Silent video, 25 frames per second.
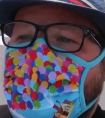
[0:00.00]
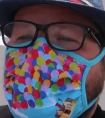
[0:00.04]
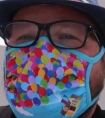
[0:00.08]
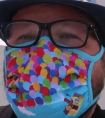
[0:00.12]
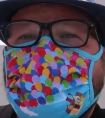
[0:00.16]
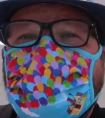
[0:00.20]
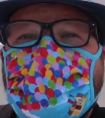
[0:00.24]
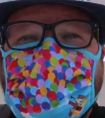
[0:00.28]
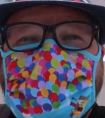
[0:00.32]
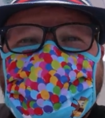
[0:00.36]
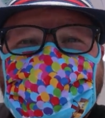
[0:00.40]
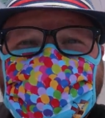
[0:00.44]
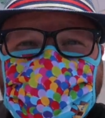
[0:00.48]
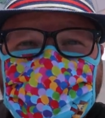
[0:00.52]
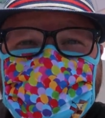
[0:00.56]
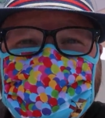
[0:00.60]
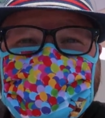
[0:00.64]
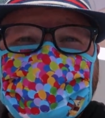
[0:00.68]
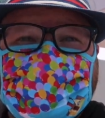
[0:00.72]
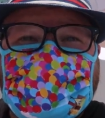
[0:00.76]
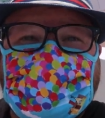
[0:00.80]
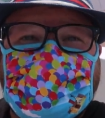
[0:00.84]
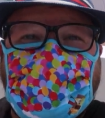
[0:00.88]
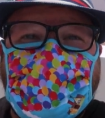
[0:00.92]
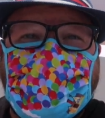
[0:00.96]
mission
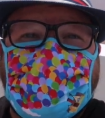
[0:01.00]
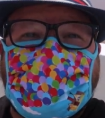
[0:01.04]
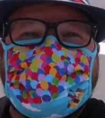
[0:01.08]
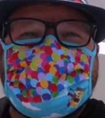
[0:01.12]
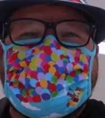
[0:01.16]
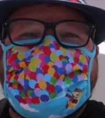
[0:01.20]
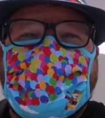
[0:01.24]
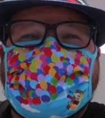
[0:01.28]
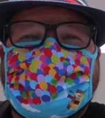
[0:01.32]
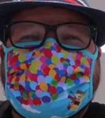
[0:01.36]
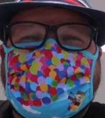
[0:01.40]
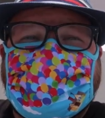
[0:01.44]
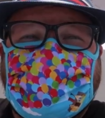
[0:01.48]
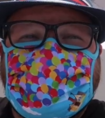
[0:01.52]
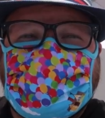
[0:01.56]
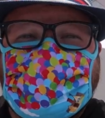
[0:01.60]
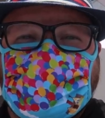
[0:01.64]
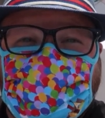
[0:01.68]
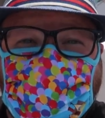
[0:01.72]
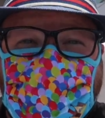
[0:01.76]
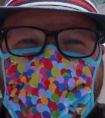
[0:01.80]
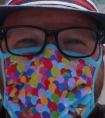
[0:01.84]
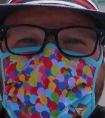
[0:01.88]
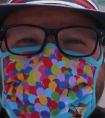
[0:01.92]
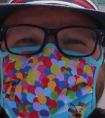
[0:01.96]
space as an
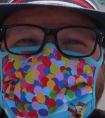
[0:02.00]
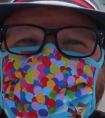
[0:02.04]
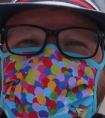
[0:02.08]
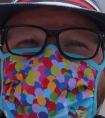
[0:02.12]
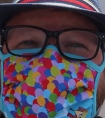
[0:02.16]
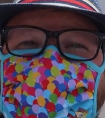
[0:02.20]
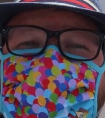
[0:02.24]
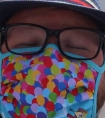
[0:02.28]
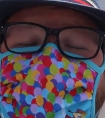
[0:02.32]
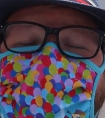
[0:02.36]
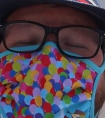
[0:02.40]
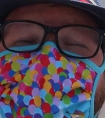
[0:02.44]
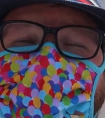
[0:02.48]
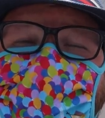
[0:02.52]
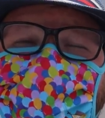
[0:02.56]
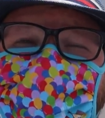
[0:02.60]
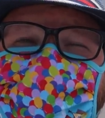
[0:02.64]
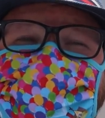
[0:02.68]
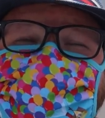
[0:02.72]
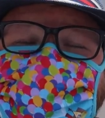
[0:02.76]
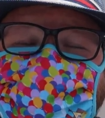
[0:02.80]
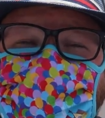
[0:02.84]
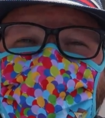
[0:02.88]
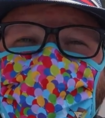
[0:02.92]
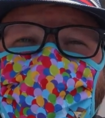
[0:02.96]
attraction on its